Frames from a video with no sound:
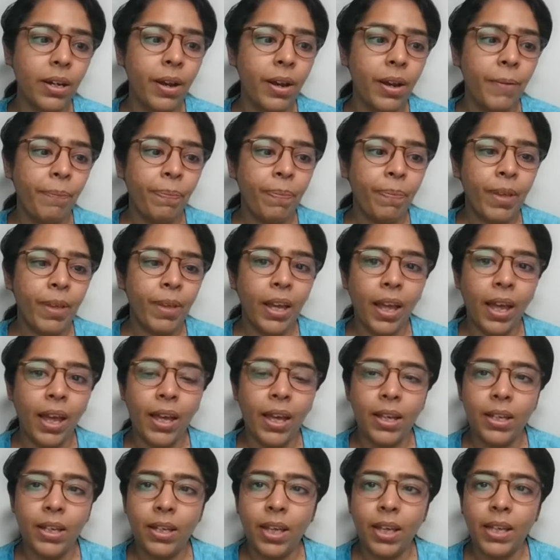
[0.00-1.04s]

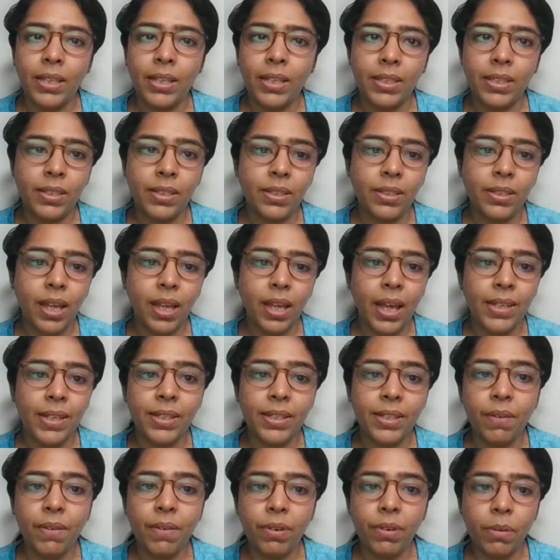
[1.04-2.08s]
as
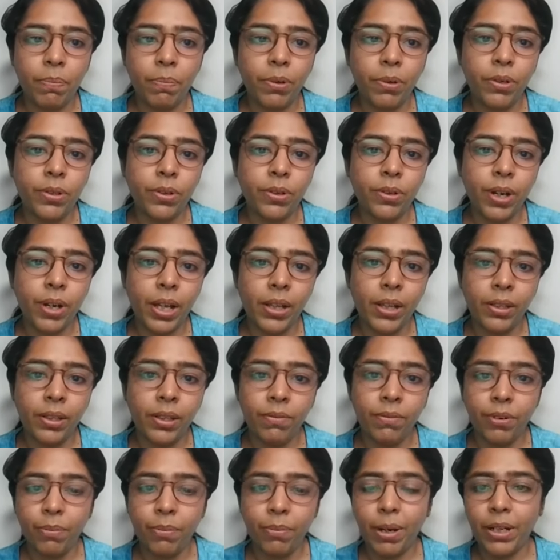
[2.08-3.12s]
developers or health
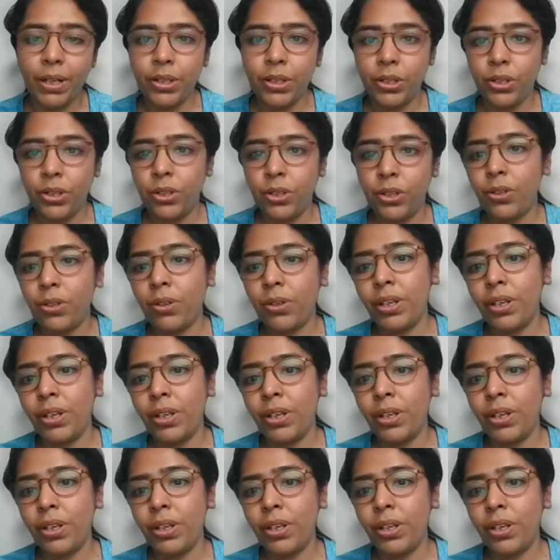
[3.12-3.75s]
informaticians or